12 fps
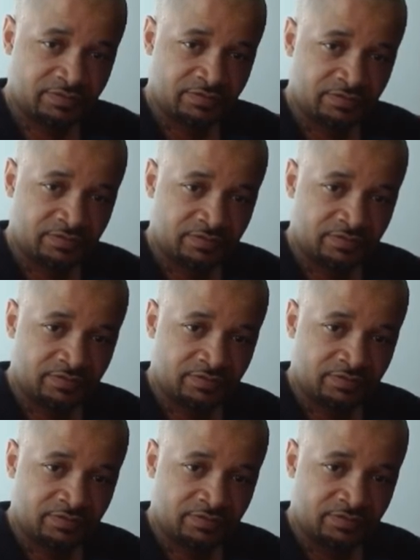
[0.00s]
of
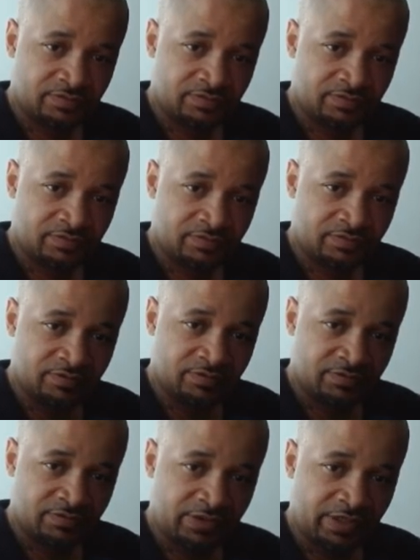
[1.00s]

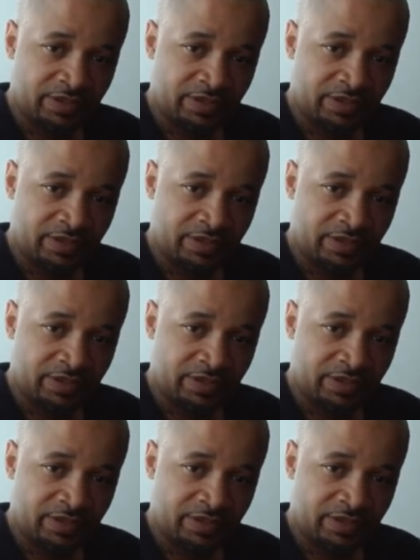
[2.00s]
basketball.